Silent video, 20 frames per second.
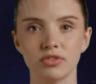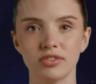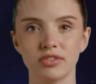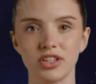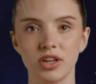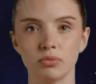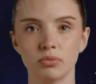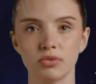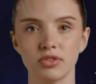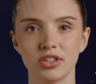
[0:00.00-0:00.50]

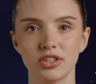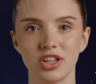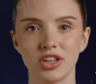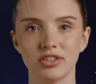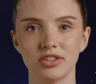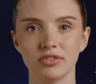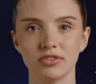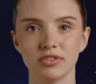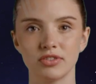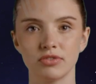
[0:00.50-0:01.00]
Step
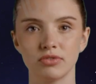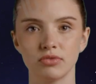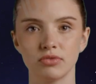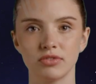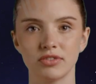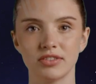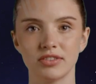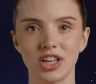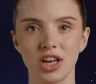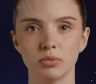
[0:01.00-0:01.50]
6.
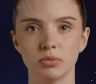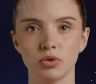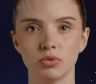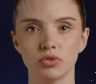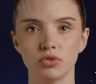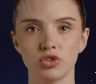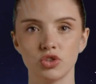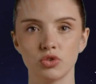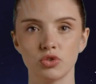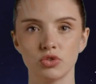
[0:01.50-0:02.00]
Tap
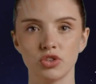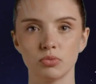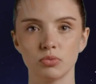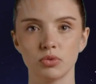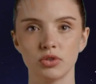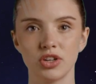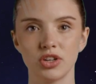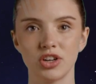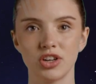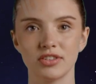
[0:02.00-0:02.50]
on the
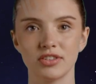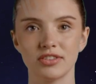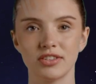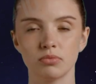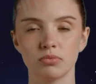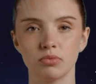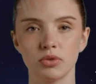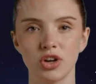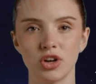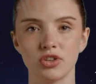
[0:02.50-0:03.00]
UDP
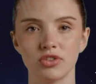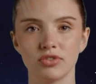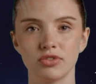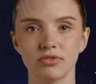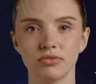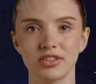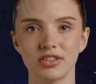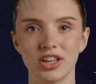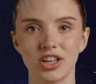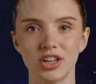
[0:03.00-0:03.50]
Custom
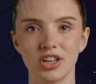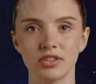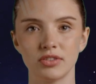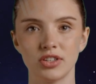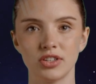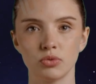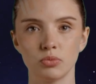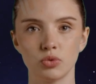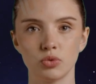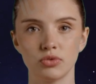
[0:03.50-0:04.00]
box,
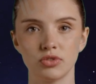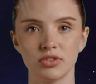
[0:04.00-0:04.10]
and then